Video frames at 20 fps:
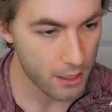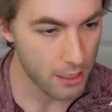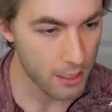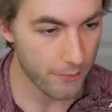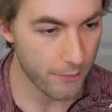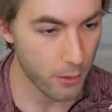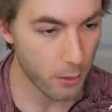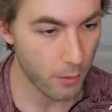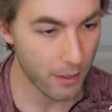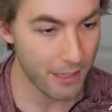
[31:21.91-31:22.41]

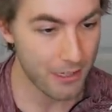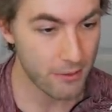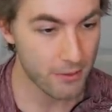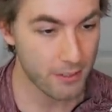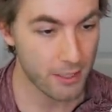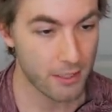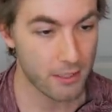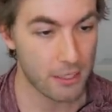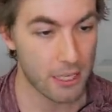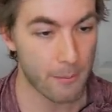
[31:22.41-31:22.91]
If you were
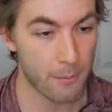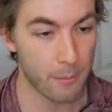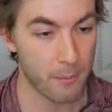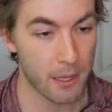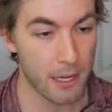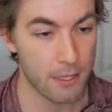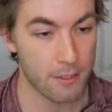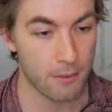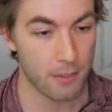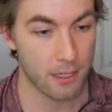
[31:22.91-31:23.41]
interested in double
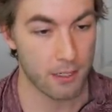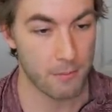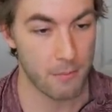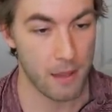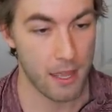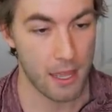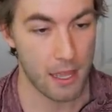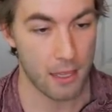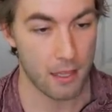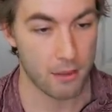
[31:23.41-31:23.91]
majoring in
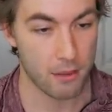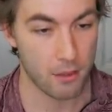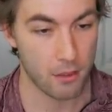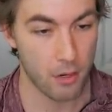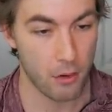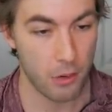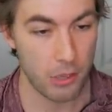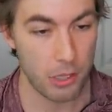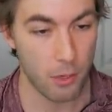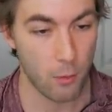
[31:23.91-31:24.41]
math,
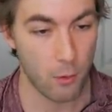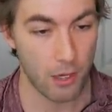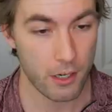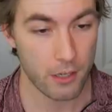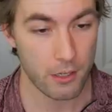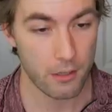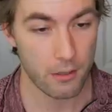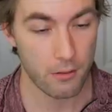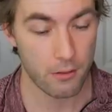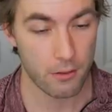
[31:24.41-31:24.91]
knowing you
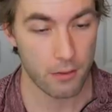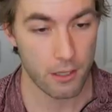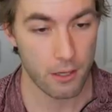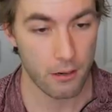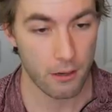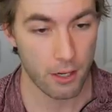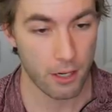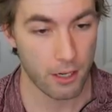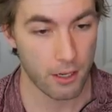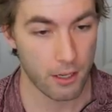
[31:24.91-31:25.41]
wanted to do
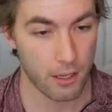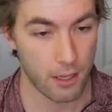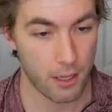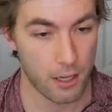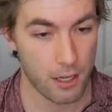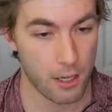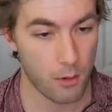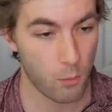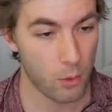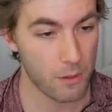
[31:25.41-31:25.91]
theory,
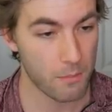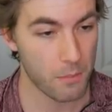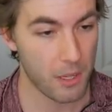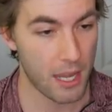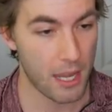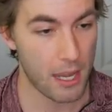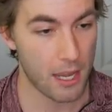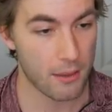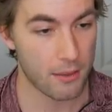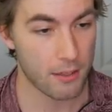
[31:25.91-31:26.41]
what
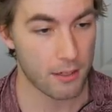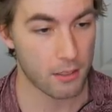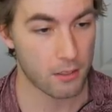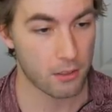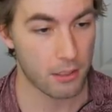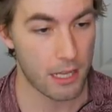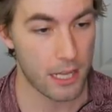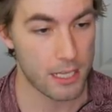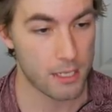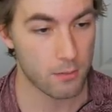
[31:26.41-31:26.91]
path and
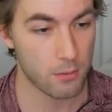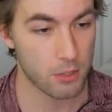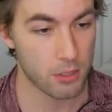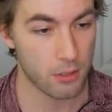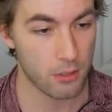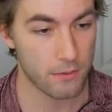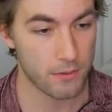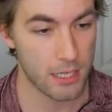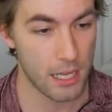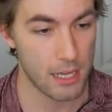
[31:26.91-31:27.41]
class would
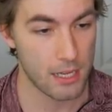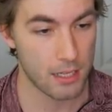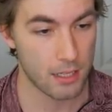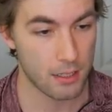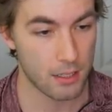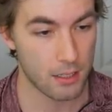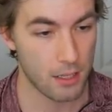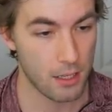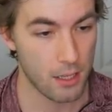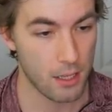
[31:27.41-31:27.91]
you have
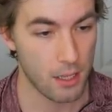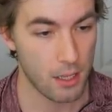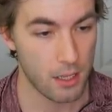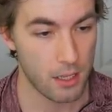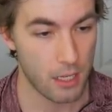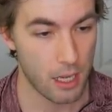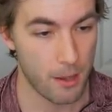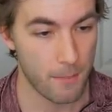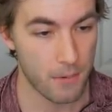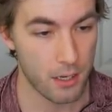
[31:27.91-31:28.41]
taken?
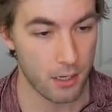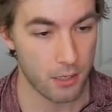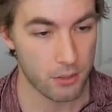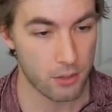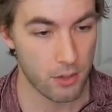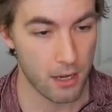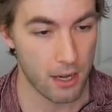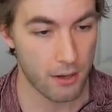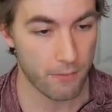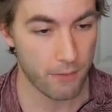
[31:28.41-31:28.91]
I'm on
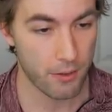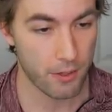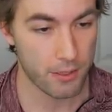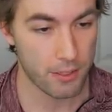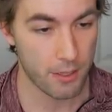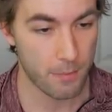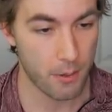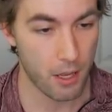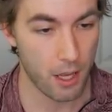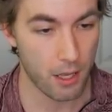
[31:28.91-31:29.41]
track for the
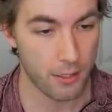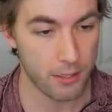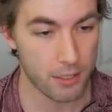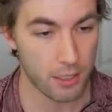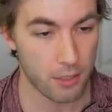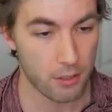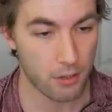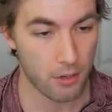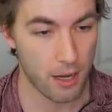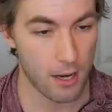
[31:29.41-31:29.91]

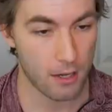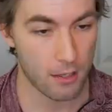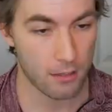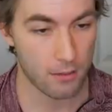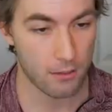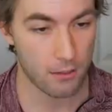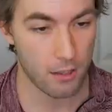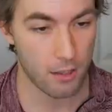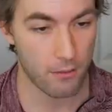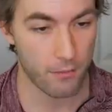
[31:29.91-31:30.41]
topology track
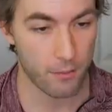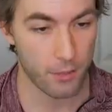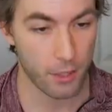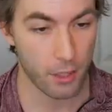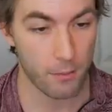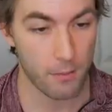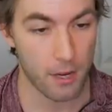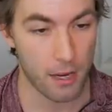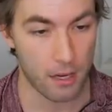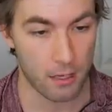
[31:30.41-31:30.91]
of
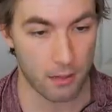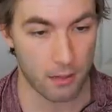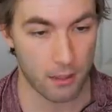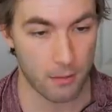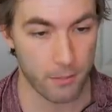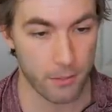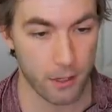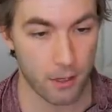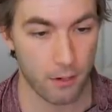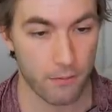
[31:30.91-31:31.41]
pure math
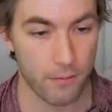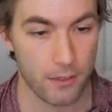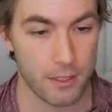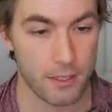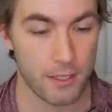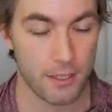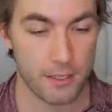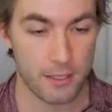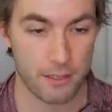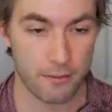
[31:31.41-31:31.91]
and pure
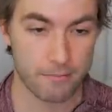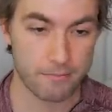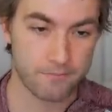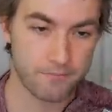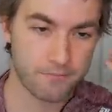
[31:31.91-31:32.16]
physics.